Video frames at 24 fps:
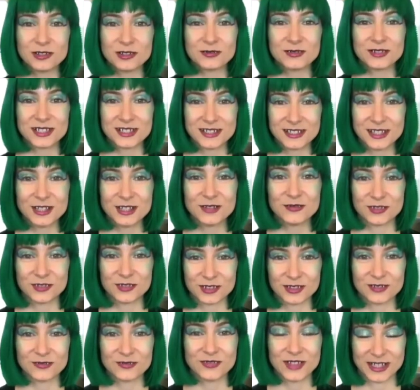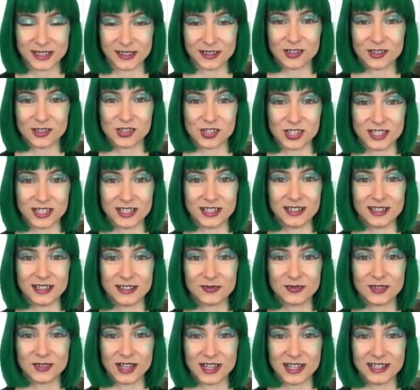a receiver of energy,
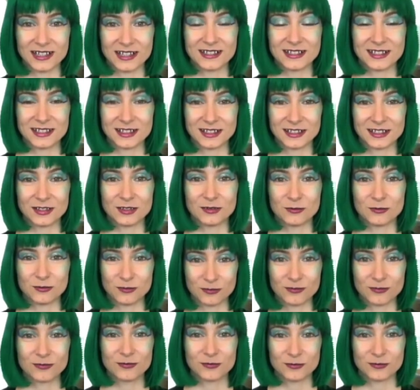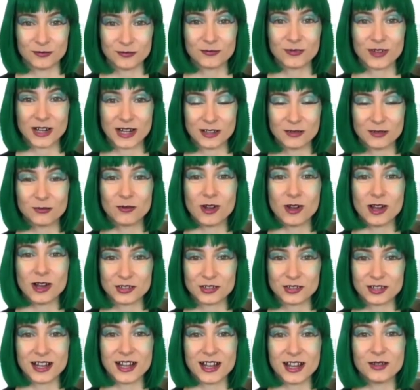right? And right,
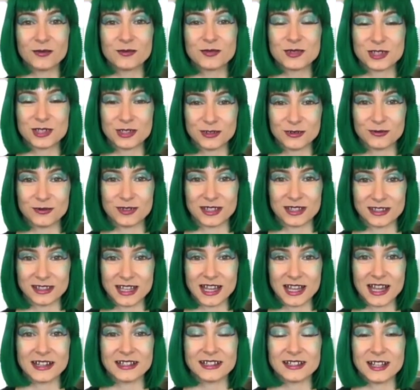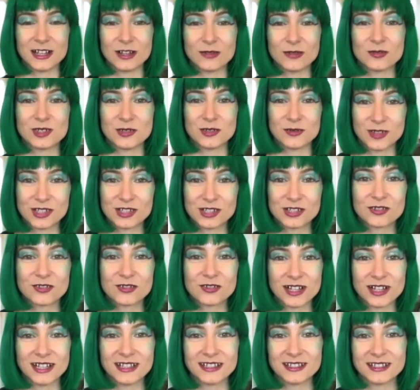water helps you with that. It helps you
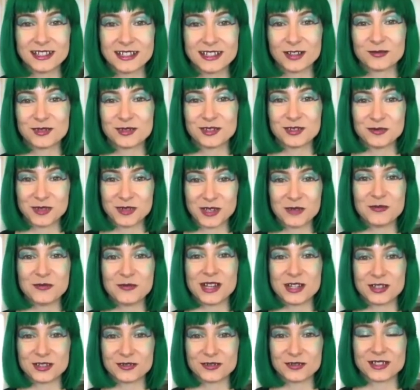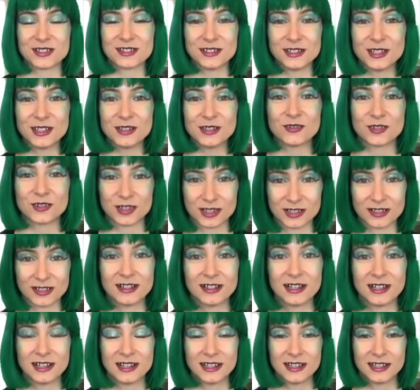integrate. It helps you be a better receiver.
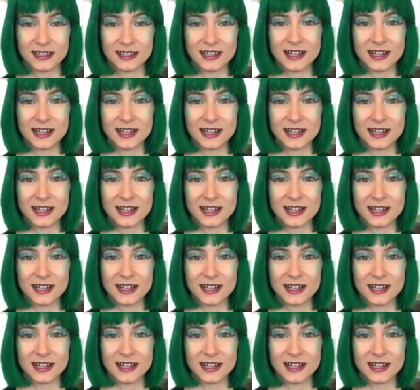It